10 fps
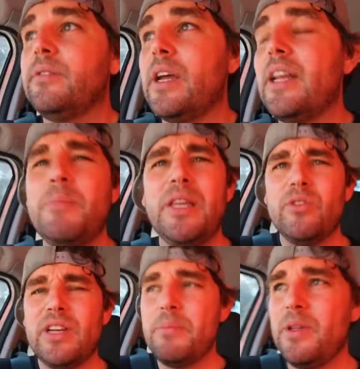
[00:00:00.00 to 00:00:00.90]
Wait, let me,
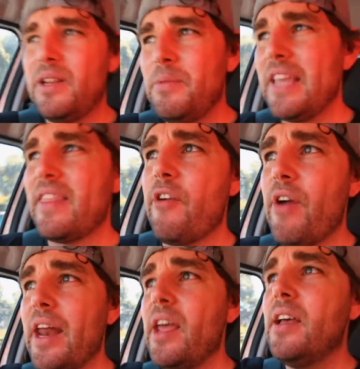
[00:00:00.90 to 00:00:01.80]
let me, let me get that
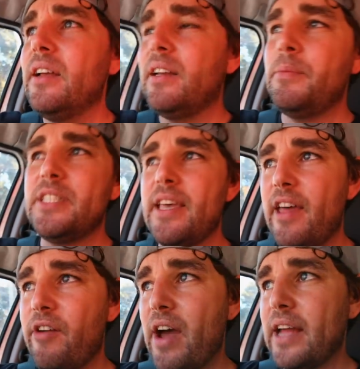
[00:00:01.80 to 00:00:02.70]
right. Let me say
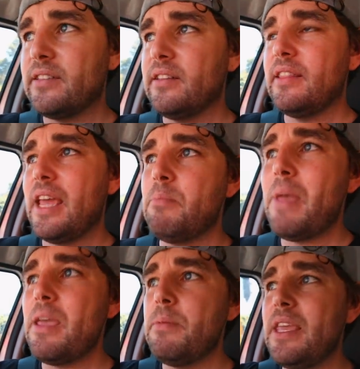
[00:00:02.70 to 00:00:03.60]
that right. Then
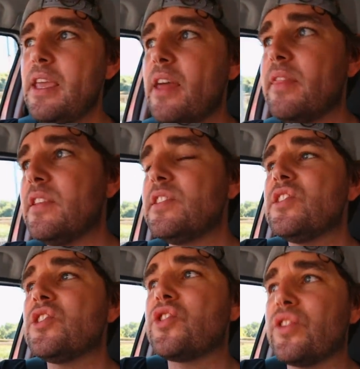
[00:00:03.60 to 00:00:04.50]
maybe the
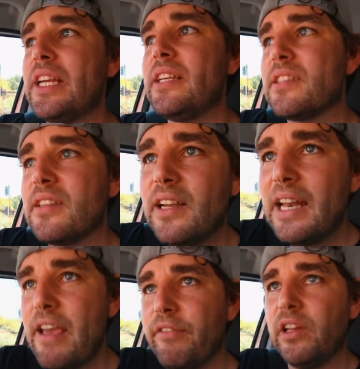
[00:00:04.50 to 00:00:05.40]
street
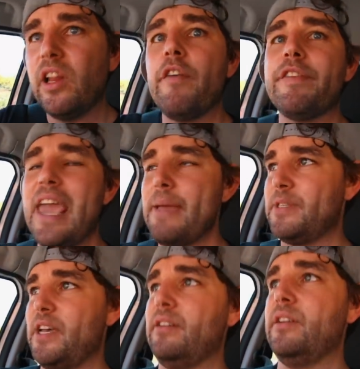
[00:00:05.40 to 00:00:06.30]
level of Cape
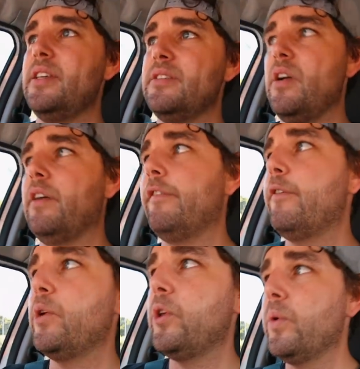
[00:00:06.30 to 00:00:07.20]
Town is not
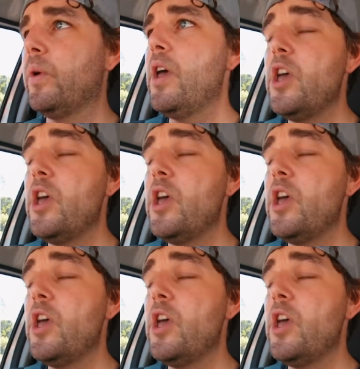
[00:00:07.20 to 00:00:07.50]
for you.